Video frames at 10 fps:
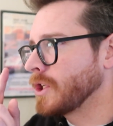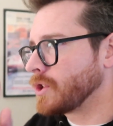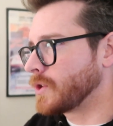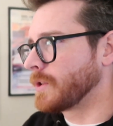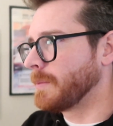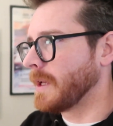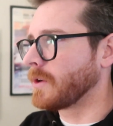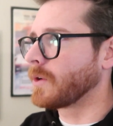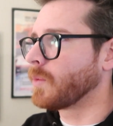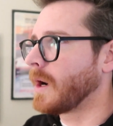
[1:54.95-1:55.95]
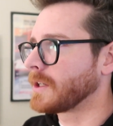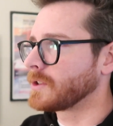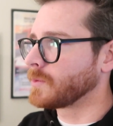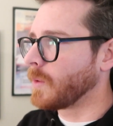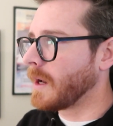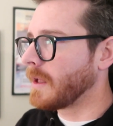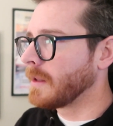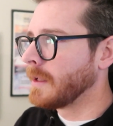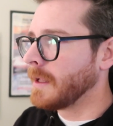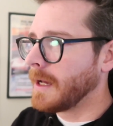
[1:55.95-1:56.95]
Should be a good watch as
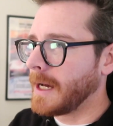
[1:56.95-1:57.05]
well.